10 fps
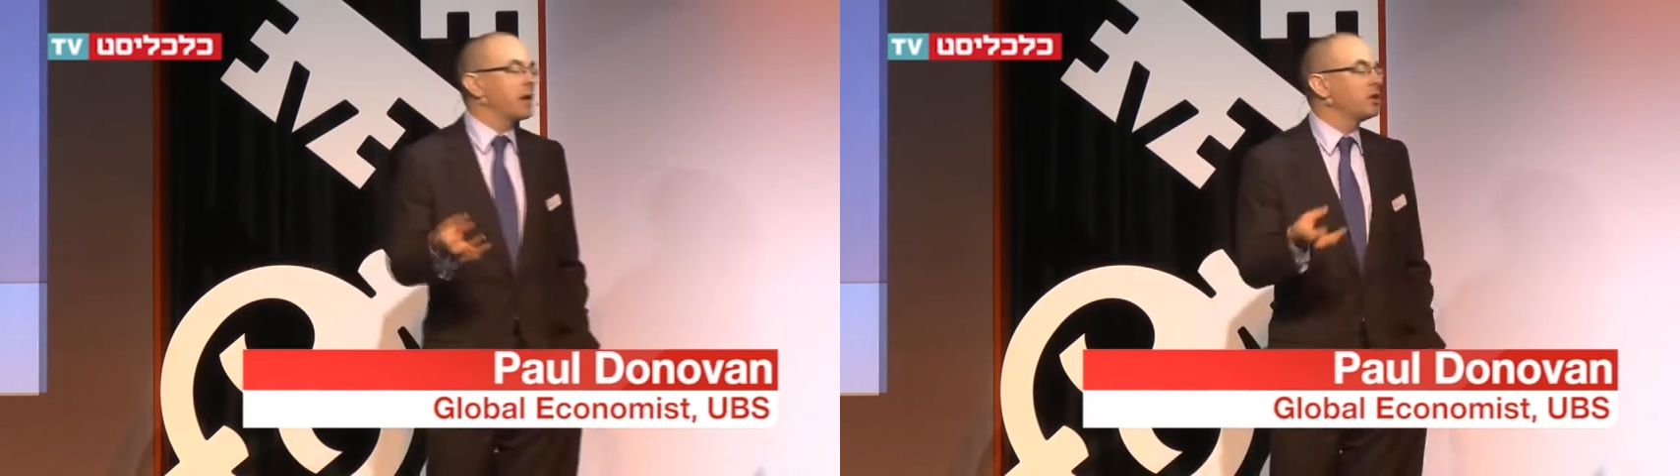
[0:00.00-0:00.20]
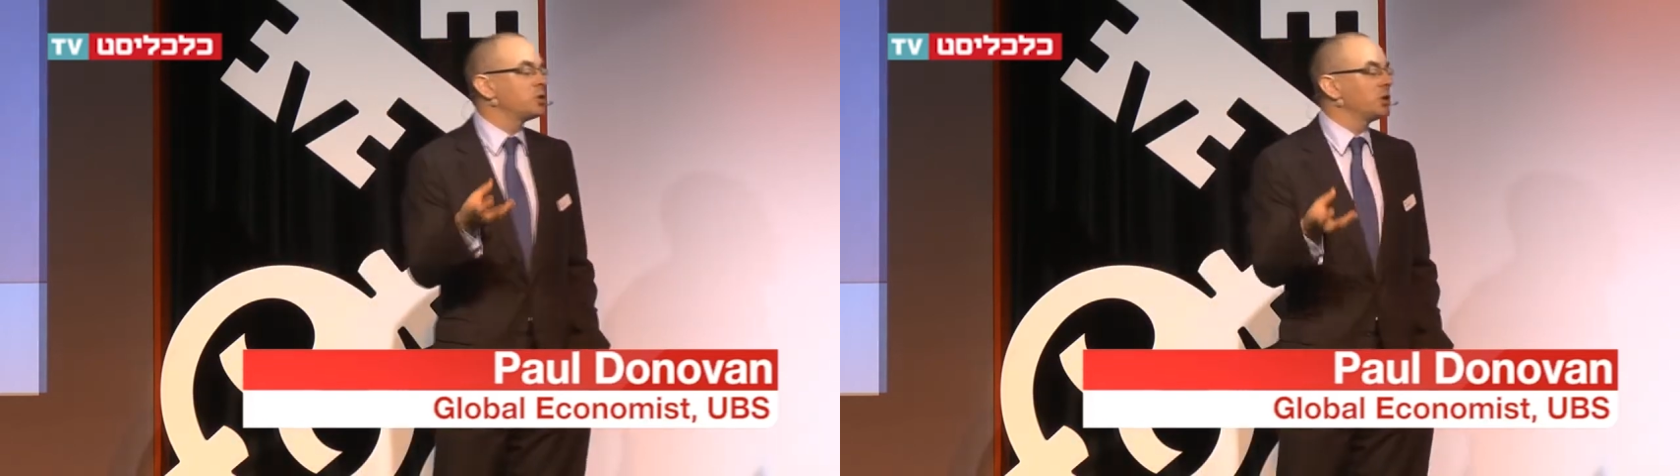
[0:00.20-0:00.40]

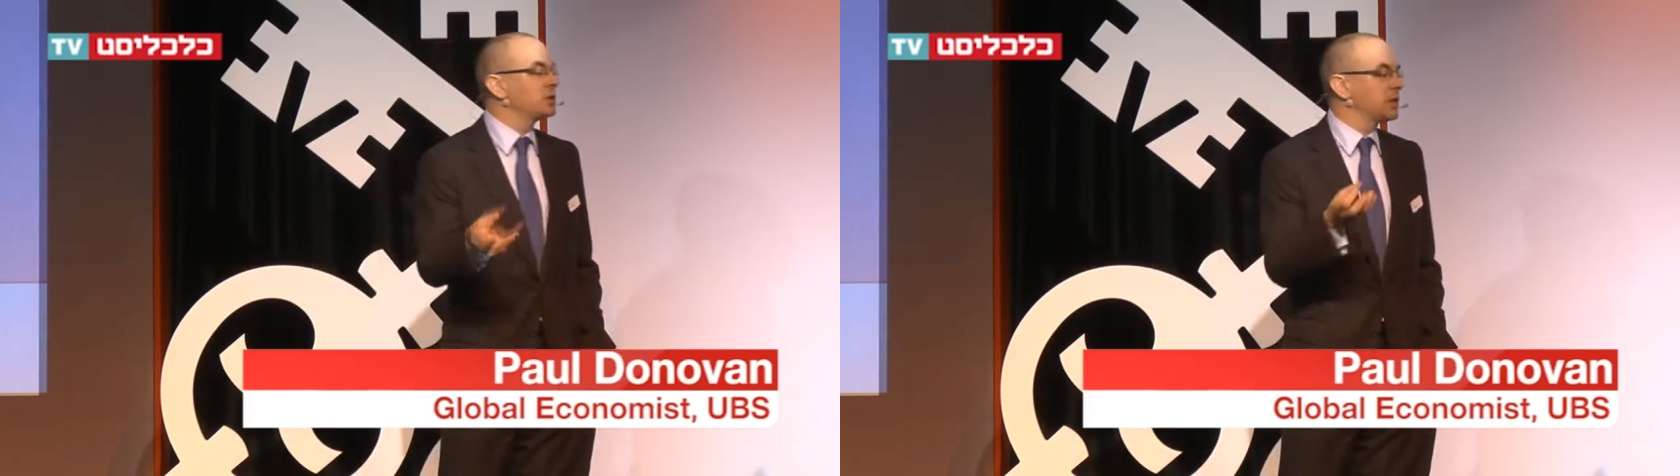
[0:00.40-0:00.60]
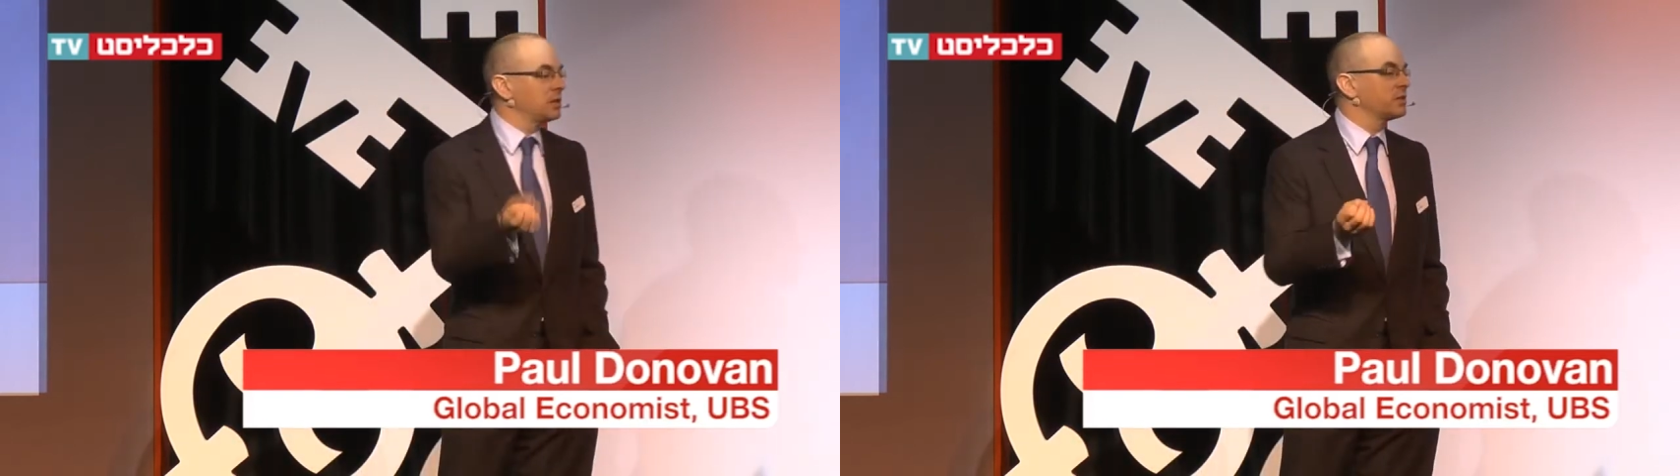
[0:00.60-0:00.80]

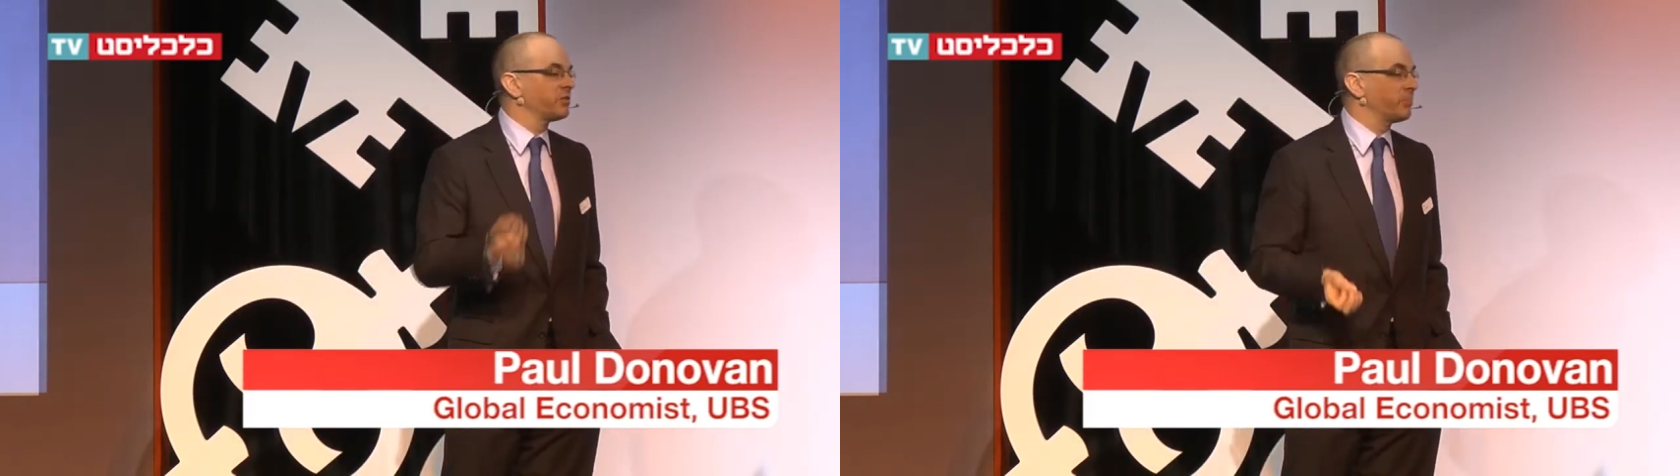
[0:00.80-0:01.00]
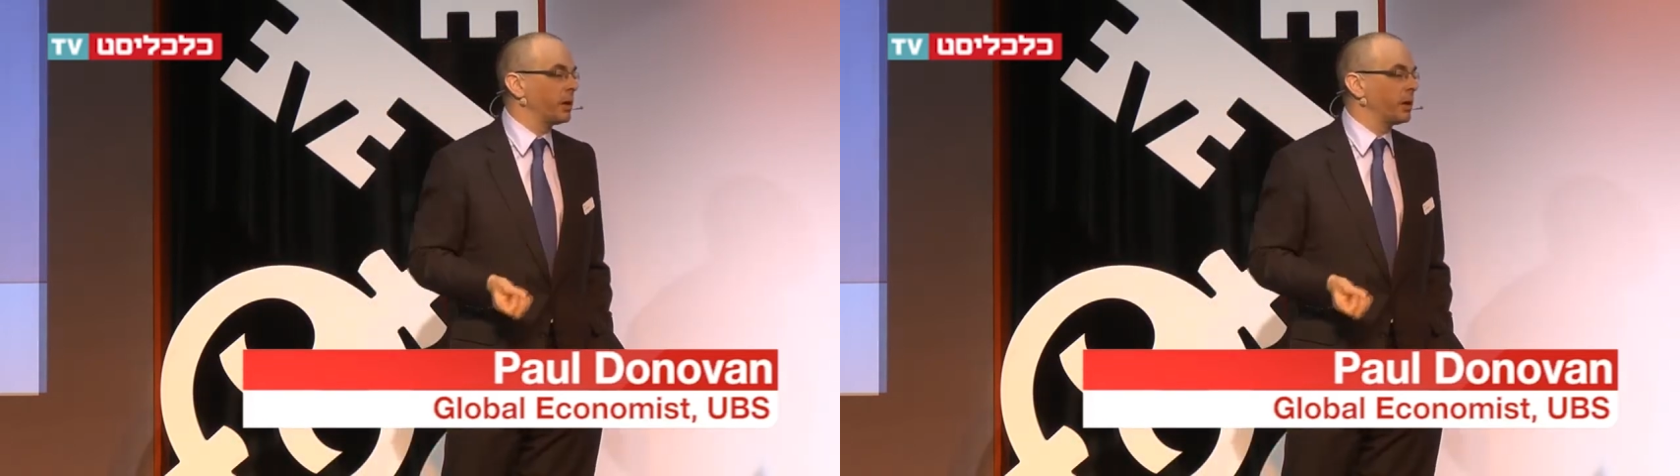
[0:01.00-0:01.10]
energy-intensive